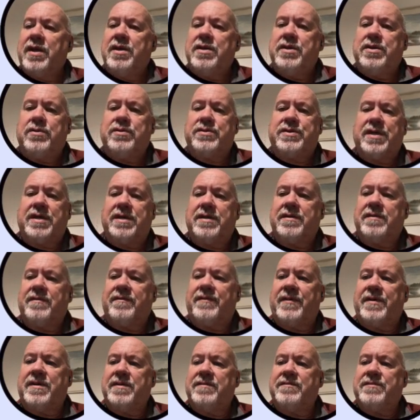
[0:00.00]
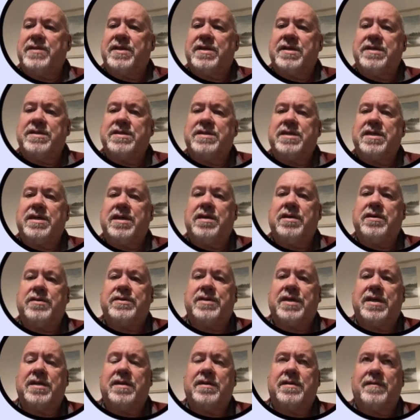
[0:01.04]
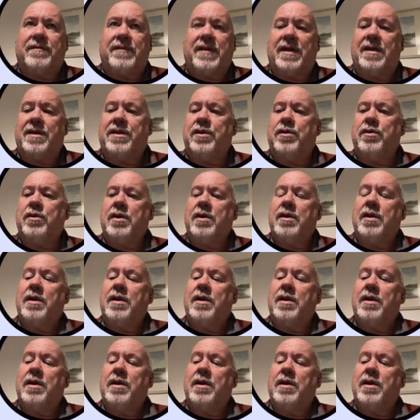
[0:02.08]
You take the 590, you take the value,